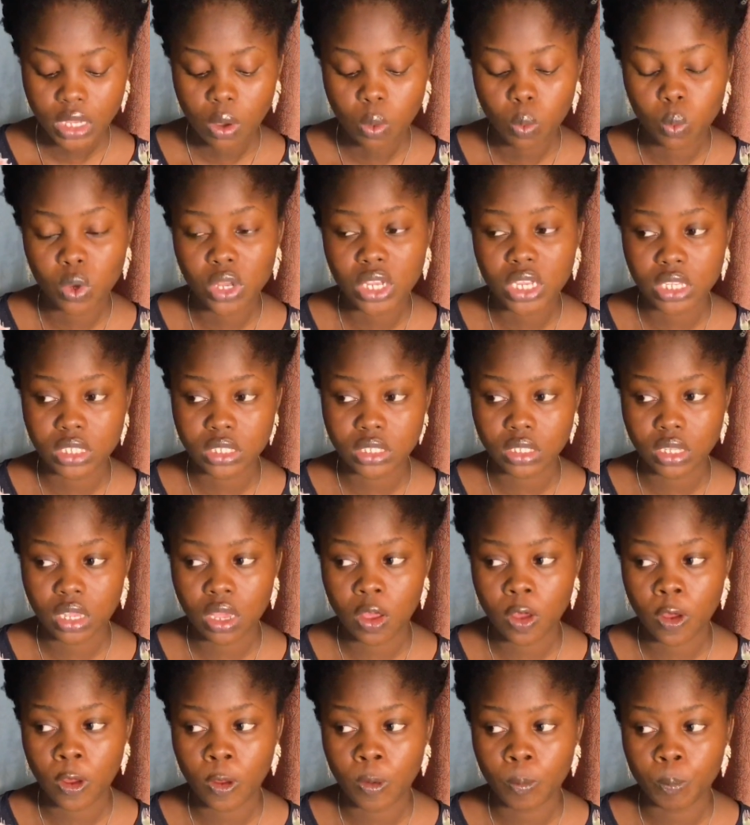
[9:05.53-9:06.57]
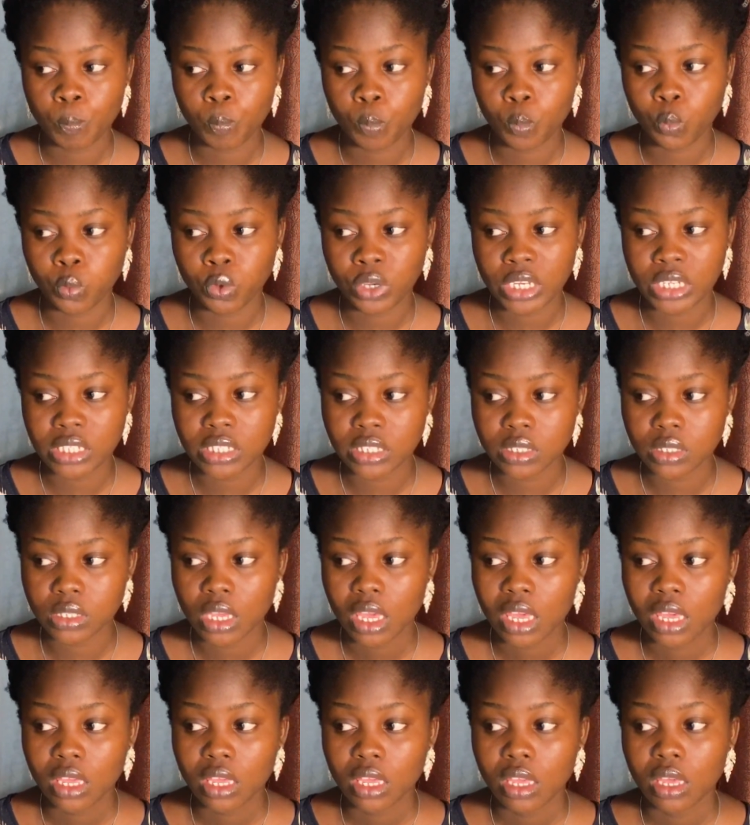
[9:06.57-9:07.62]
was with
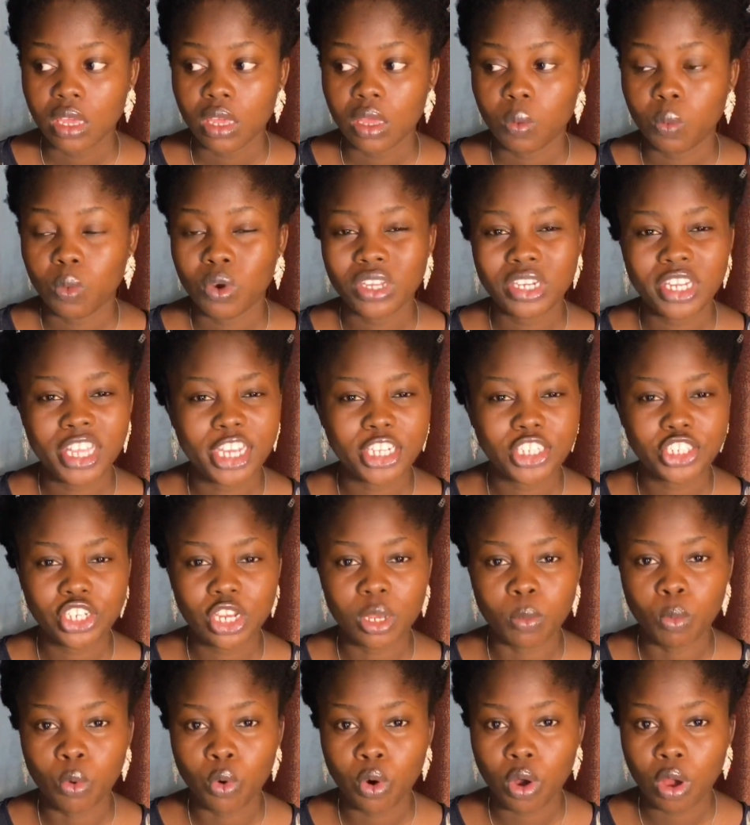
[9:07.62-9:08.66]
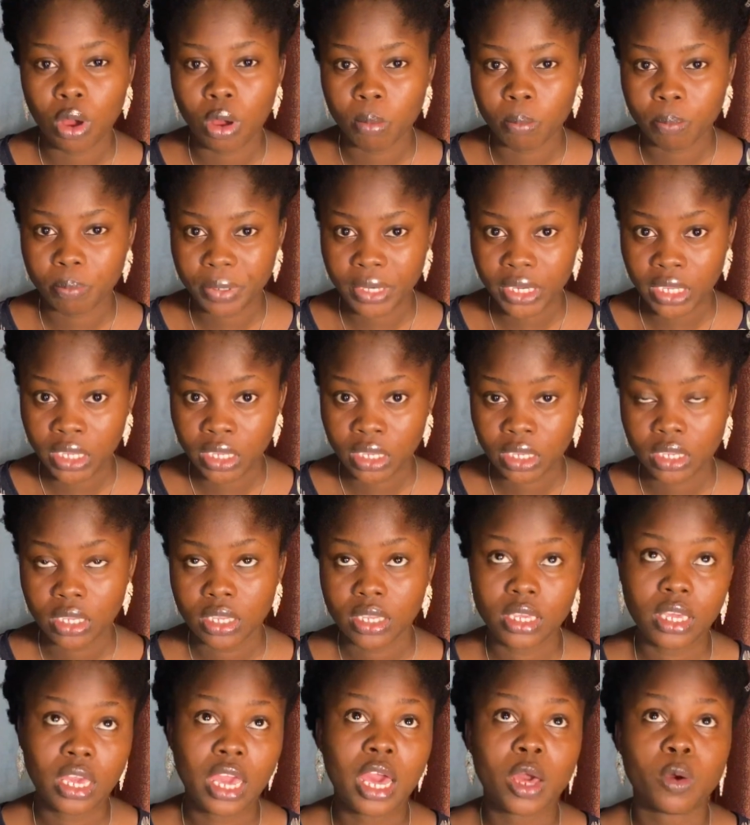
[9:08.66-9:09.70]
one HMO company.
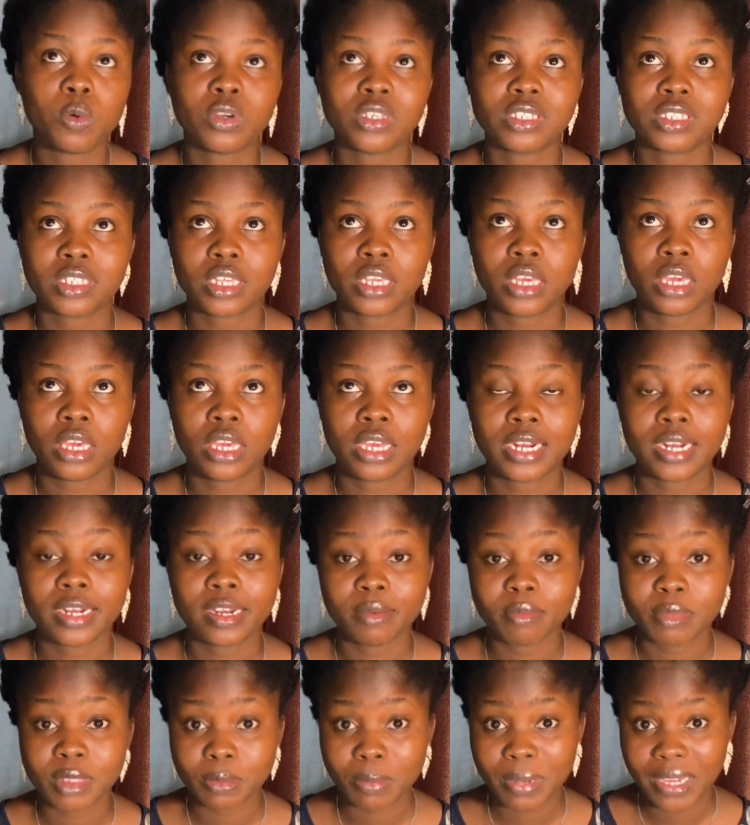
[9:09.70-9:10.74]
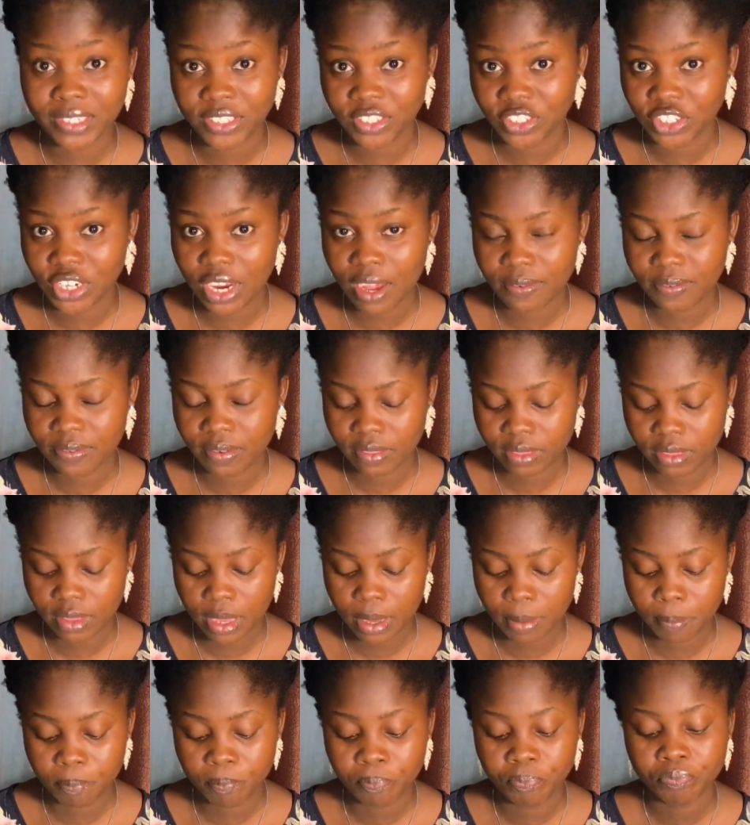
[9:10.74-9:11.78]
Yeah, I was a claims manager for
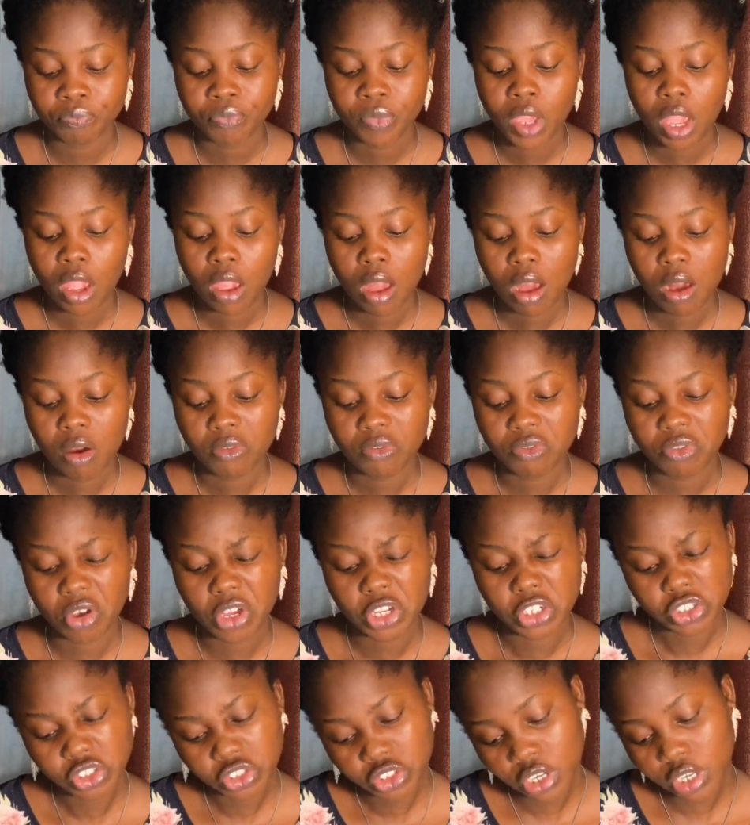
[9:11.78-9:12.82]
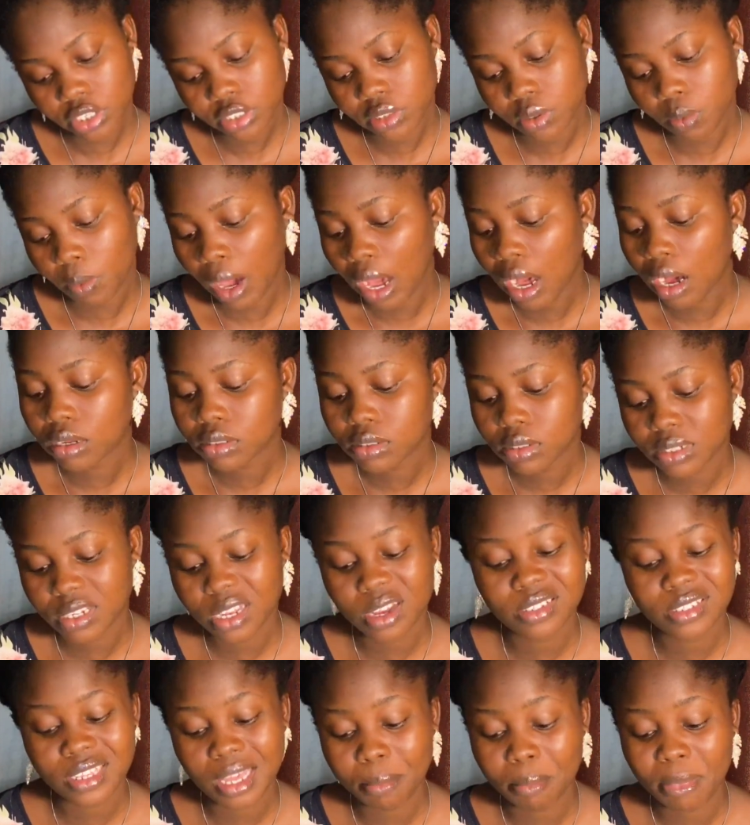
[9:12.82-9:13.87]
them for a short while. So that
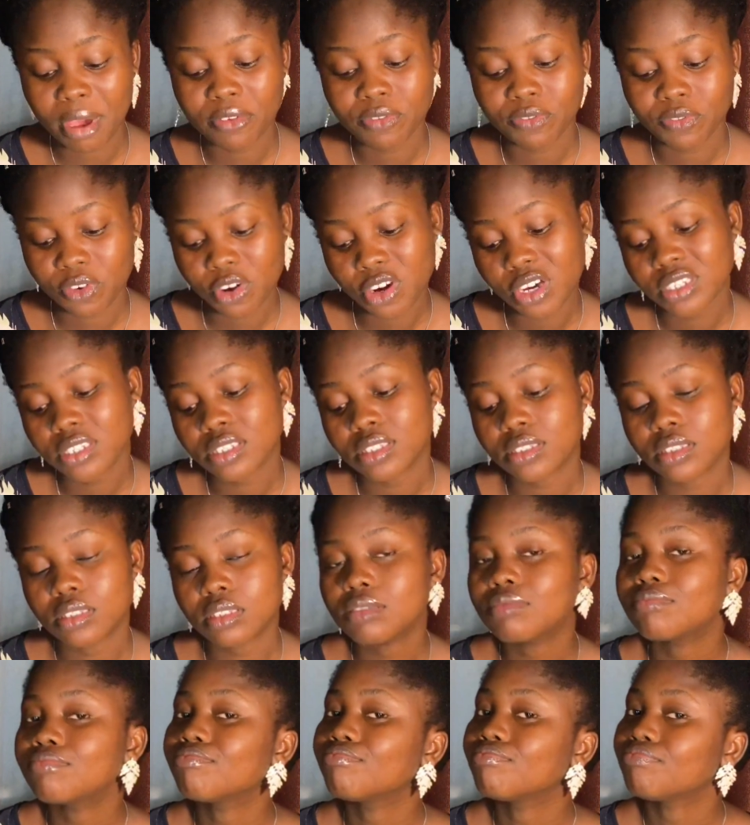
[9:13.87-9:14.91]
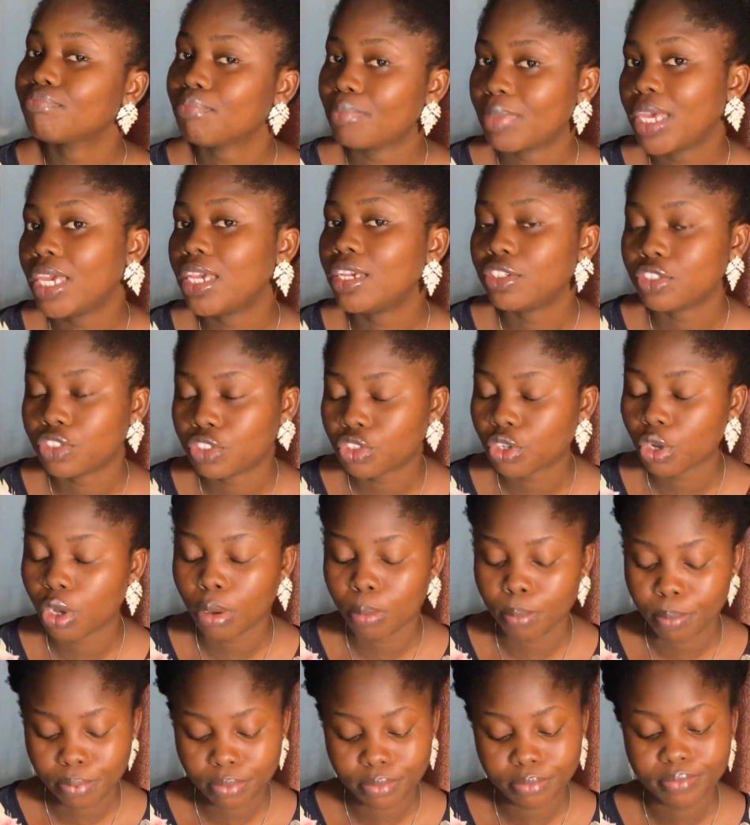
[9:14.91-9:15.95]
was like my first paying
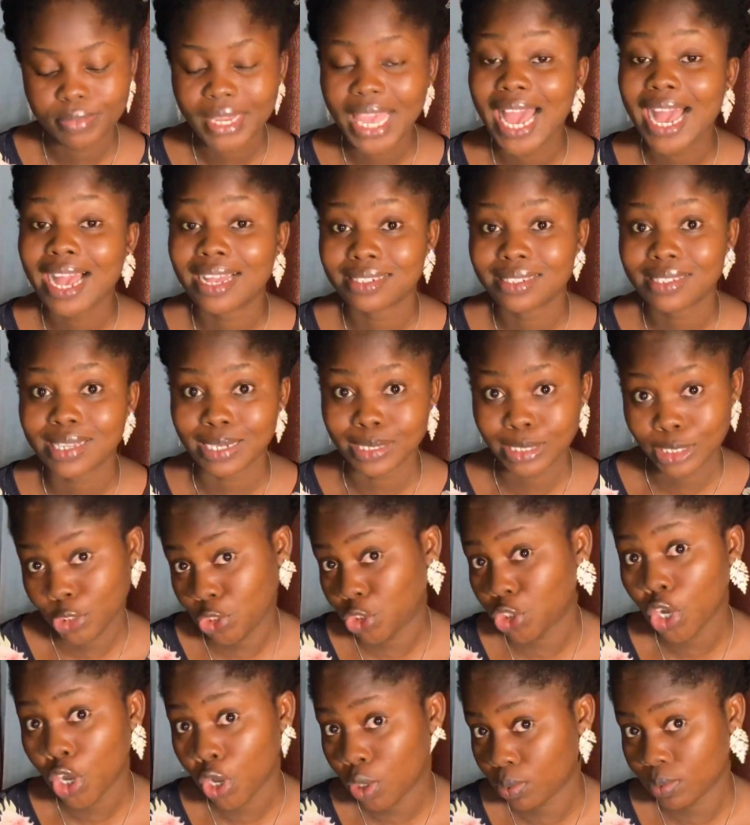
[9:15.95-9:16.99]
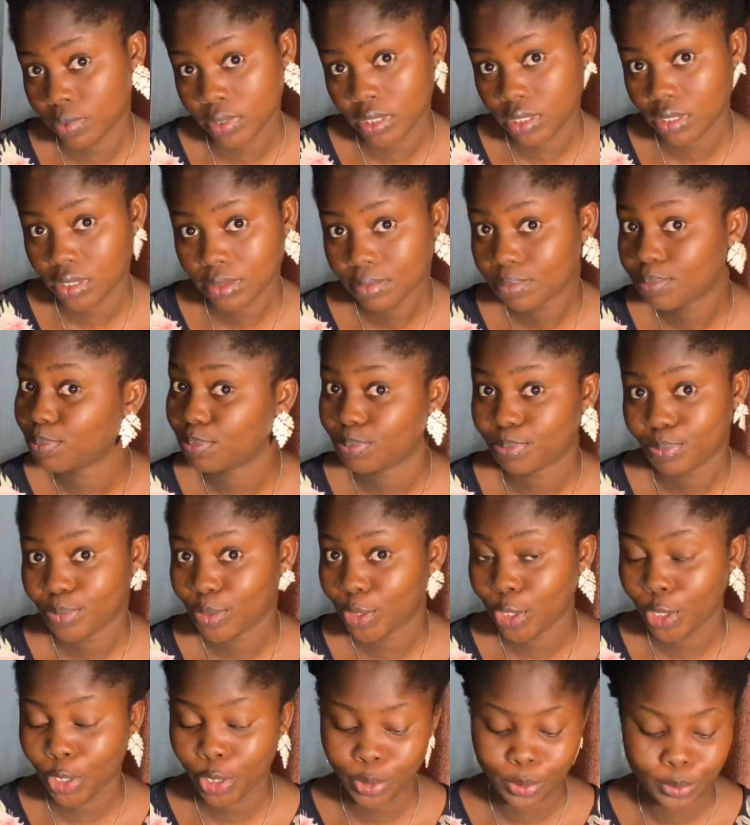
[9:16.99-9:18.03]
job as an adult.
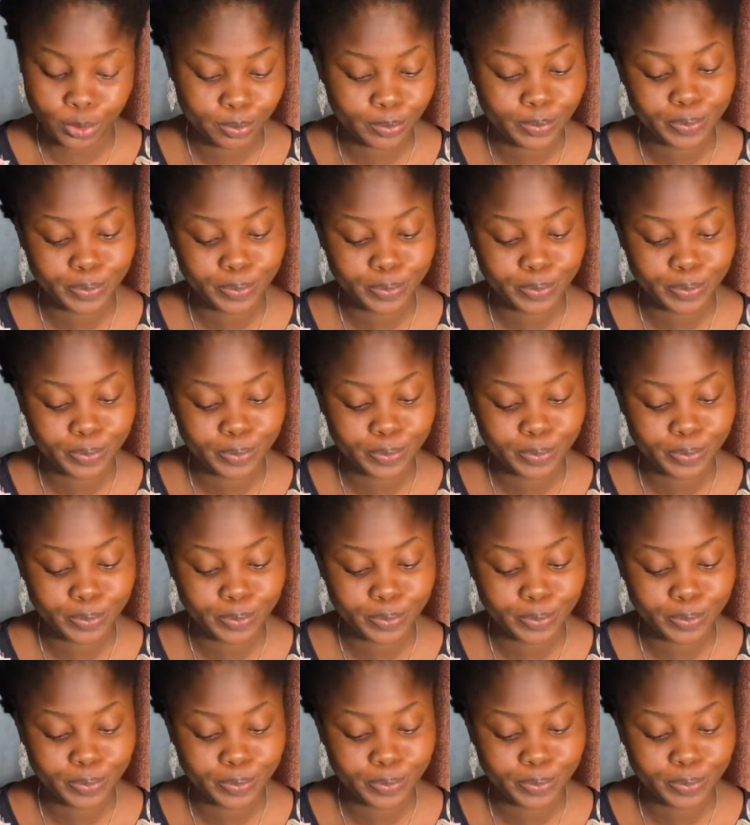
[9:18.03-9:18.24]
You know,